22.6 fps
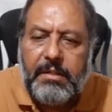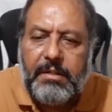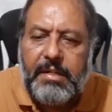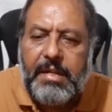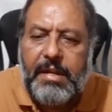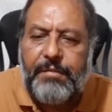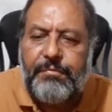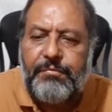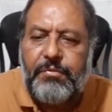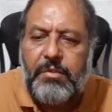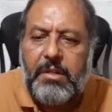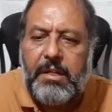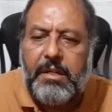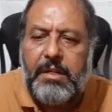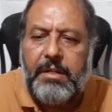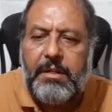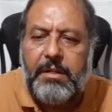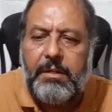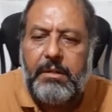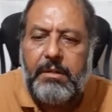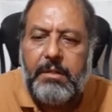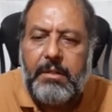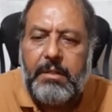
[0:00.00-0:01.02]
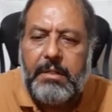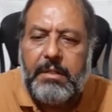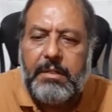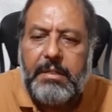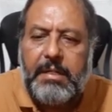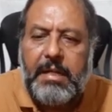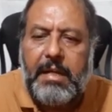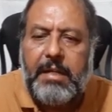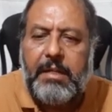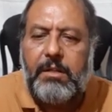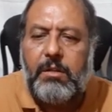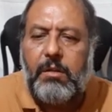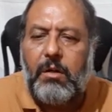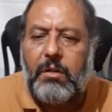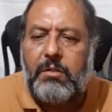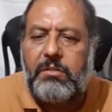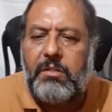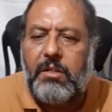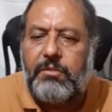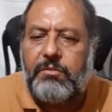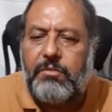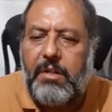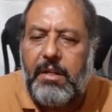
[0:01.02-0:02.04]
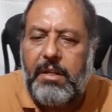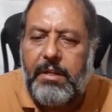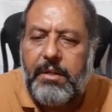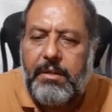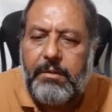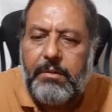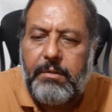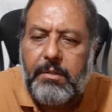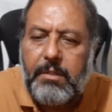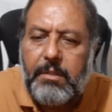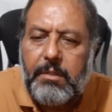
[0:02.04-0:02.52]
nafcillin, dicloxacillin,